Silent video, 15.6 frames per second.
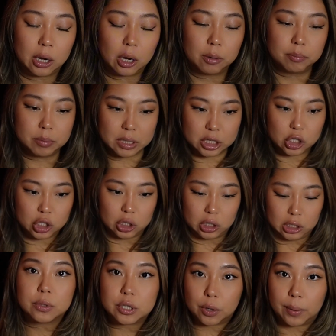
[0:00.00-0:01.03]

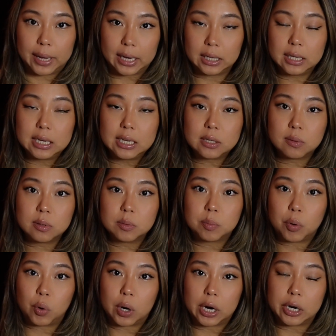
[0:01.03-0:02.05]
So Anneliese was
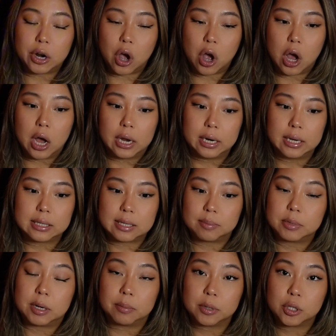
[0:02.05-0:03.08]
born on
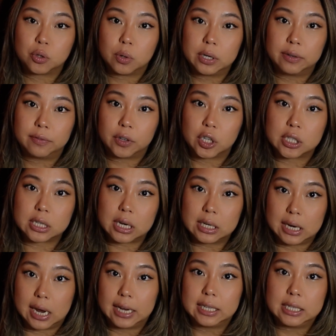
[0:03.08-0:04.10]
September 21st,
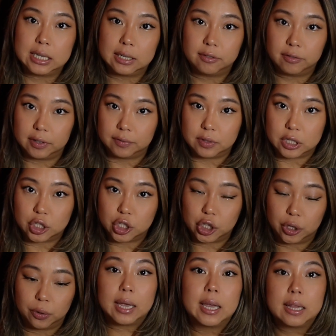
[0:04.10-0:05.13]

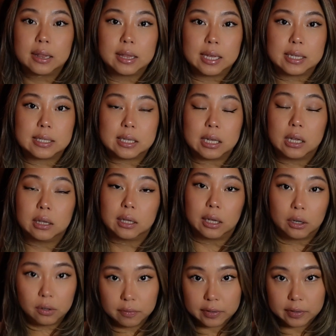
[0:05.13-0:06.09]
1952 in this little